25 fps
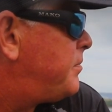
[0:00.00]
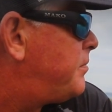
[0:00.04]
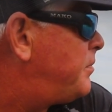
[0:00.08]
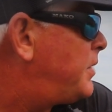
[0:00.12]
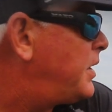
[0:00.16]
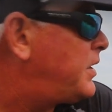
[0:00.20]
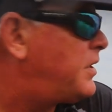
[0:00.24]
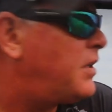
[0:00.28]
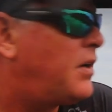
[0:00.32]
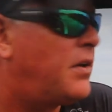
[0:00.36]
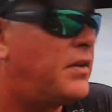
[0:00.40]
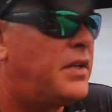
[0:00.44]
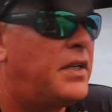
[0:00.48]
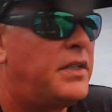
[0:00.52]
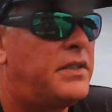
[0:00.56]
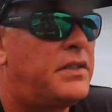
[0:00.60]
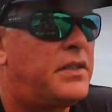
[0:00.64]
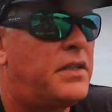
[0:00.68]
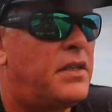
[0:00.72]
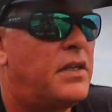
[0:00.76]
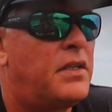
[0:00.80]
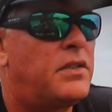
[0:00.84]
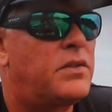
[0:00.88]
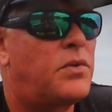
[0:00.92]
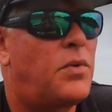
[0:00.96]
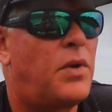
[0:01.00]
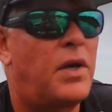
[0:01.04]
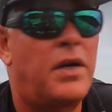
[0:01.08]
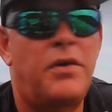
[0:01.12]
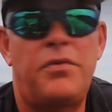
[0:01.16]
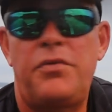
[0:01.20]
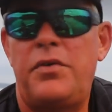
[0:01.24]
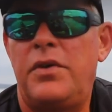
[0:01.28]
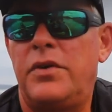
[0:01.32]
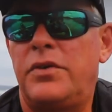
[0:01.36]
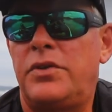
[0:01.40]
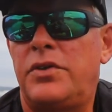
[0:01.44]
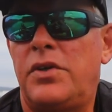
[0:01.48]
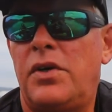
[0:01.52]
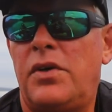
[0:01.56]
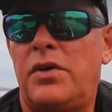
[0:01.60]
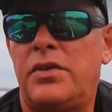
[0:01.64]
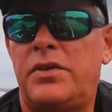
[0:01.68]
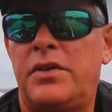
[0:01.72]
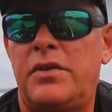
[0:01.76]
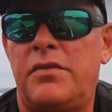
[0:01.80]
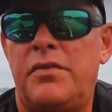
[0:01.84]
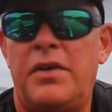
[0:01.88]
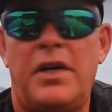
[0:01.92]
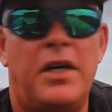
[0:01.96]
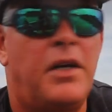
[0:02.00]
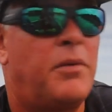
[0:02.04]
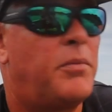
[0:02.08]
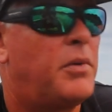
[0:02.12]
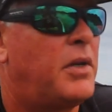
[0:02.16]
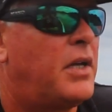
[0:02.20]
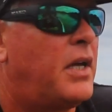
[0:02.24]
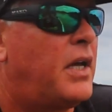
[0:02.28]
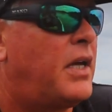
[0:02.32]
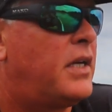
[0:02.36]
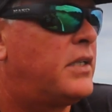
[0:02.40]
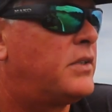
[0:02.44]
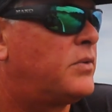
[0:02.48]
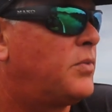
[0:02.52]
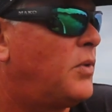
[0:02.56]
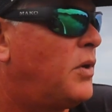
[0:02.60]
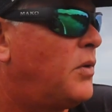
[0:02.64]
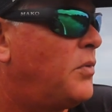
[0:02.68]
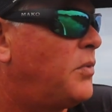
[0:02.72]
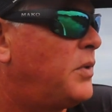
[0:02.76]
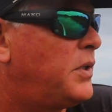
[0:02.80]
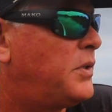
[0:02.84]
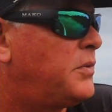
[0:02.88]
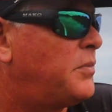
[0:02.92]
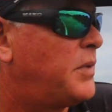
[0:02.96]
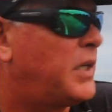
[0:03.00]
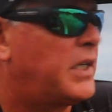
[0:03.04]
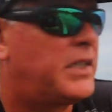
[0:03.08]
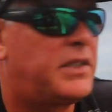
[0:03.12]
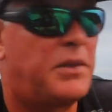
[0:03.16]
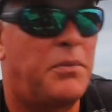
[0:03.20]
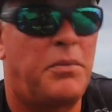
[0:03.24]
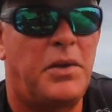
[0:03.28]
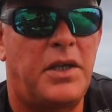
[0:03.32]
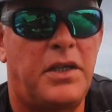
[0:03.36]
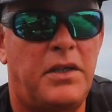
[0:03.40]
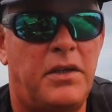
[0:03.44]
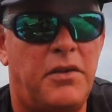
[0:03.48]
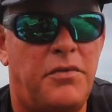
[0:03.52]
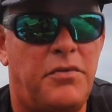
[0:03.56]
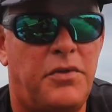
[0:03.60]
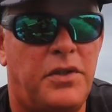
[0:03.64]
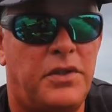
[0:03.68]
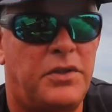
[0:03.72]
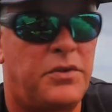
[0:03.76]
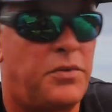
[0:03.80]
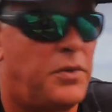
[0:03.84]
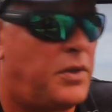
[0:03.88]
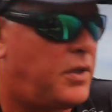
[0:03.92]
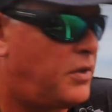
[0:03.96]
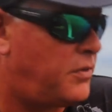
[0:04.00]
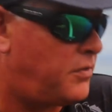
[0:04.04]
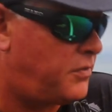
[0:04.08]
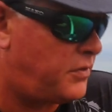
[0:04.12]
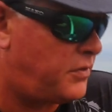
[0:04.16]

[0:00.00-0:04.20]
But yeah, there's quite a few charts available as well, which makes a big difference when you